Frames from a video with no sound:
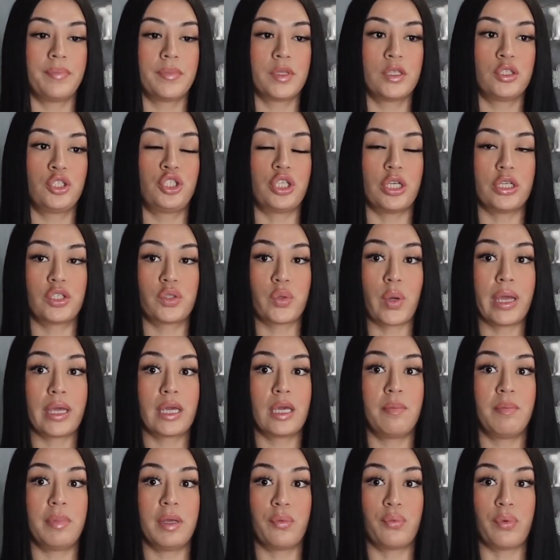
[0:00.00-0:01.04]
just so I
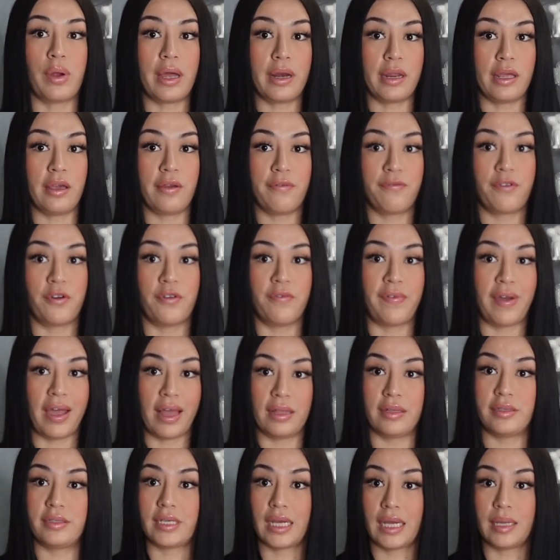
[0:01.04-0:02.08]
can be ready for
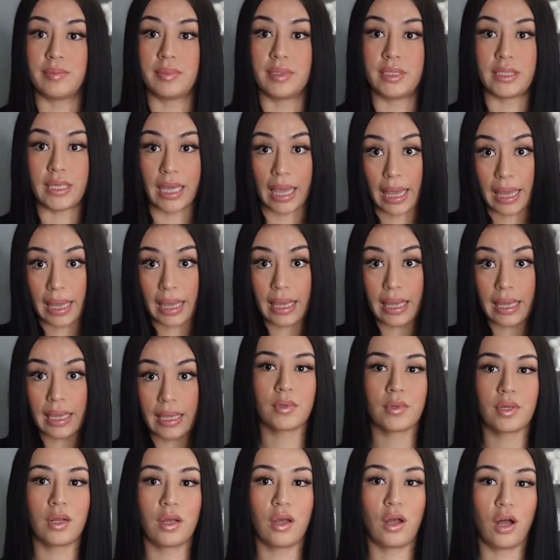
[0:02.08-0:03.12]
Valentine's Day.
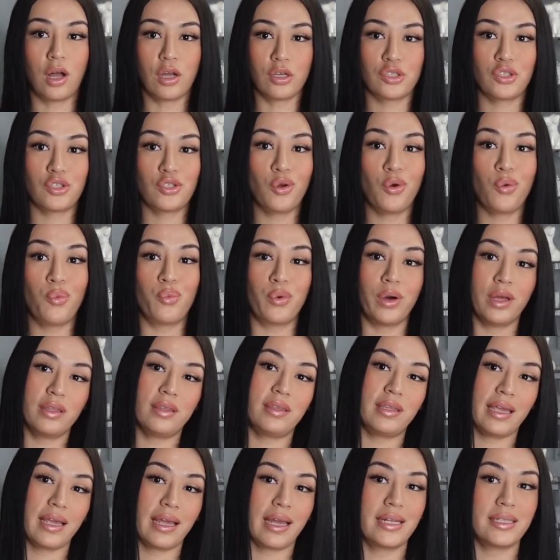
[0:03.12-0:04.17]
Also, one
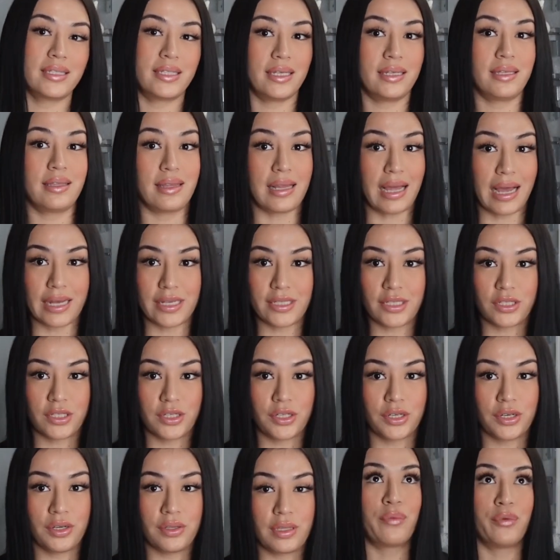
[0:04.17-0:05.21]
thing I did last
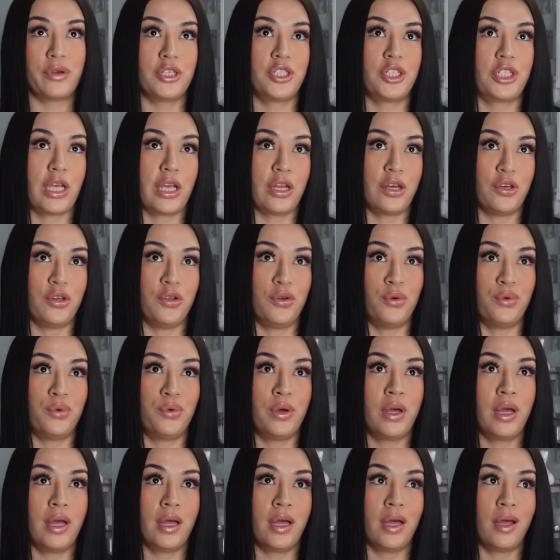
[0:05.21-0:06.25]
year, I wish I knew
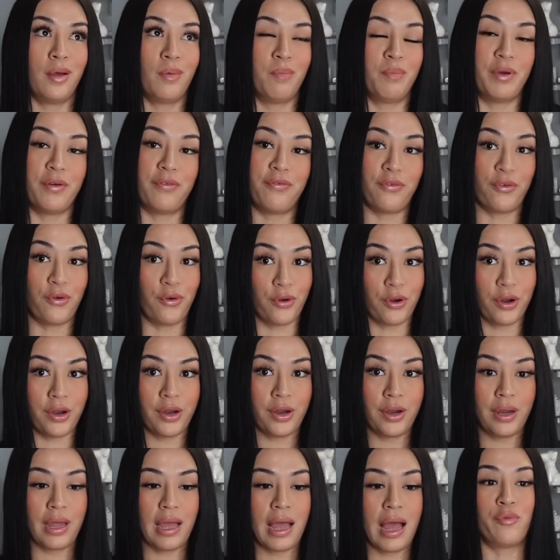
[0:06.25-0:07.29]

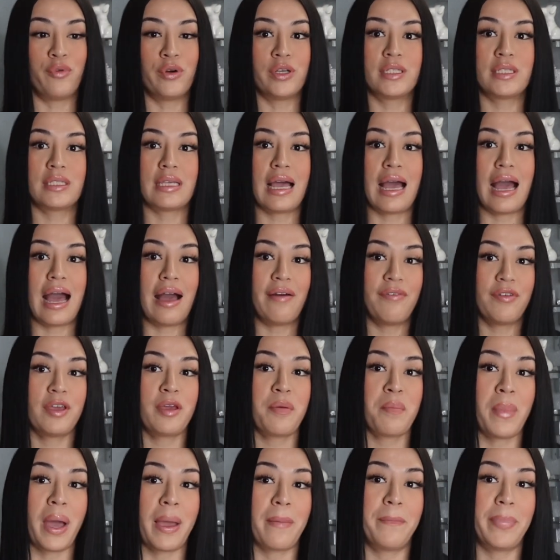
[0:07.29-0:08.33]
before, was
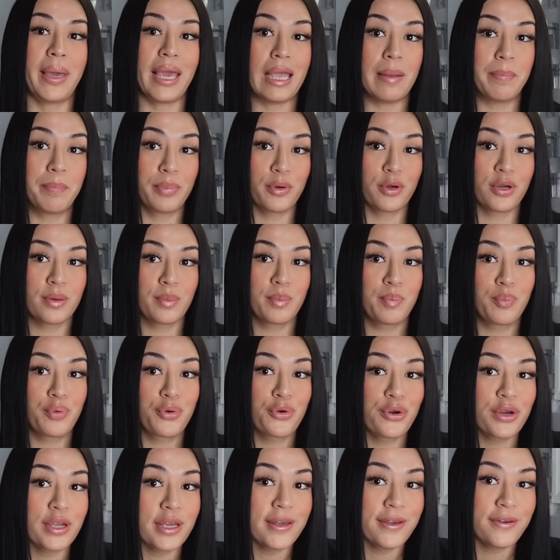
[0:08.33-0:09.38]
having my paper
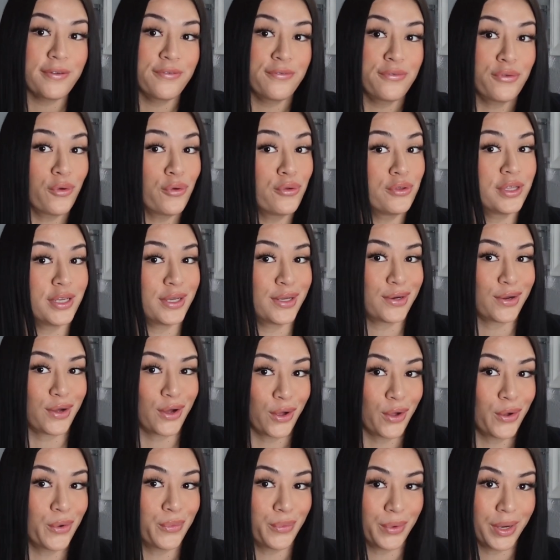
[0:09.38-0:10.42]
pre-folded
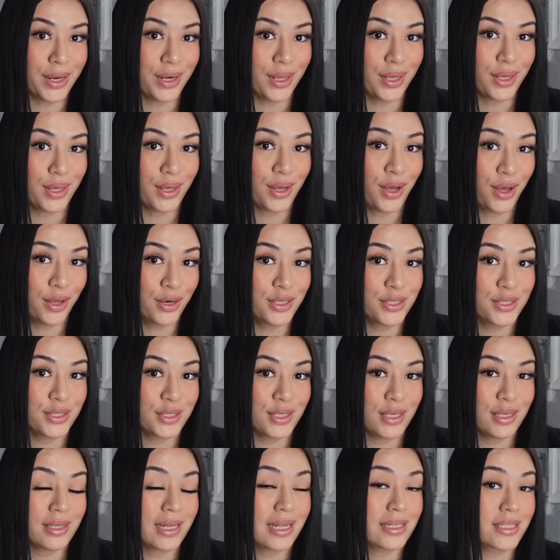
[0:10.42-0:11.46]
already.
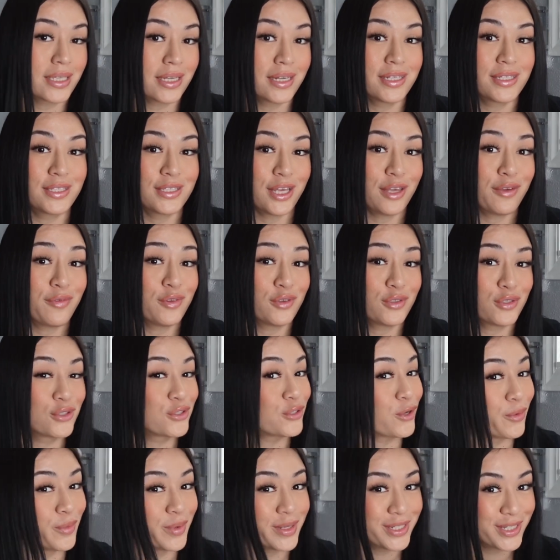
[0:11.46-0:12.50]
Honestly, that's gonna save you
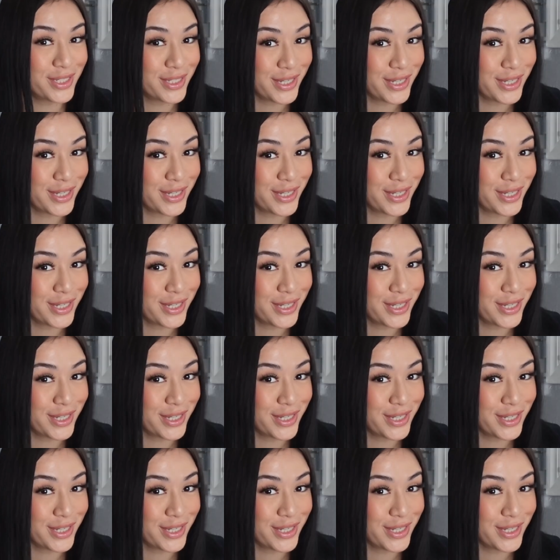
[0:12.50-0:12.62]
so much